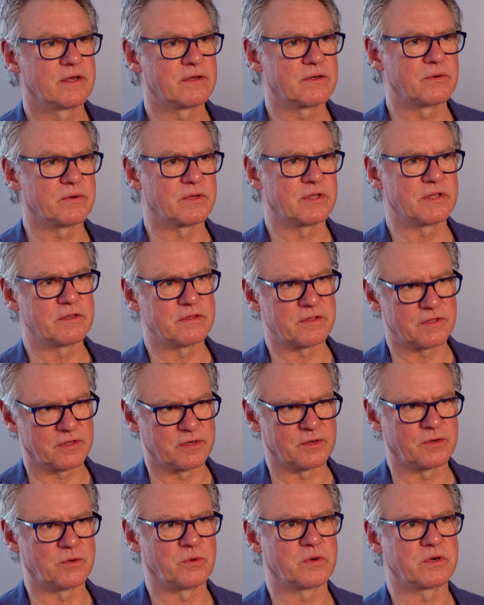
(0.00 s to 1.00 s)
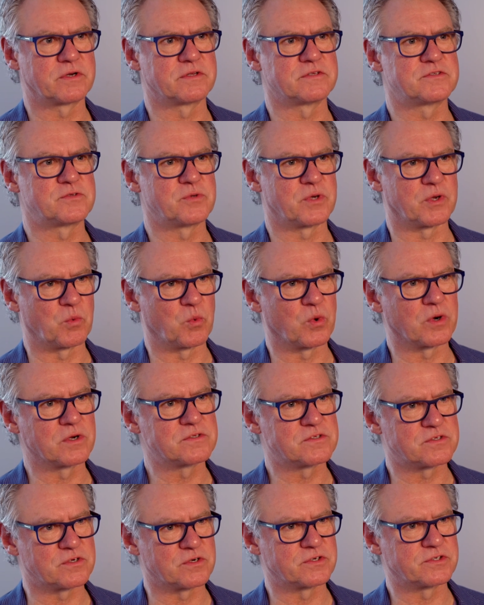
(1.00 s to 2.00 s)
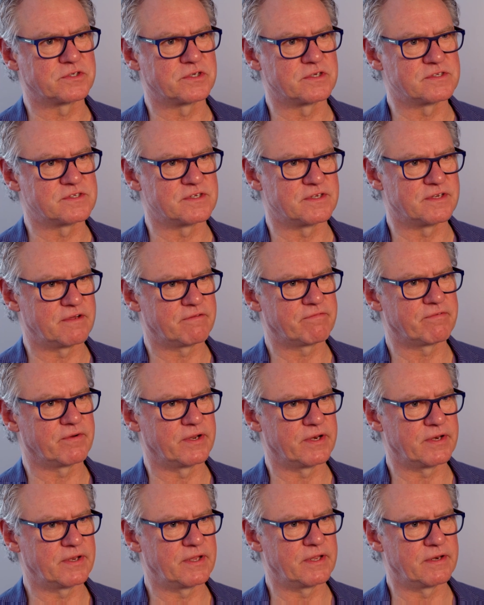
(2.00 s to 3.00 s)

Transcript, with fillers: going into the concordance, doing word searches in different,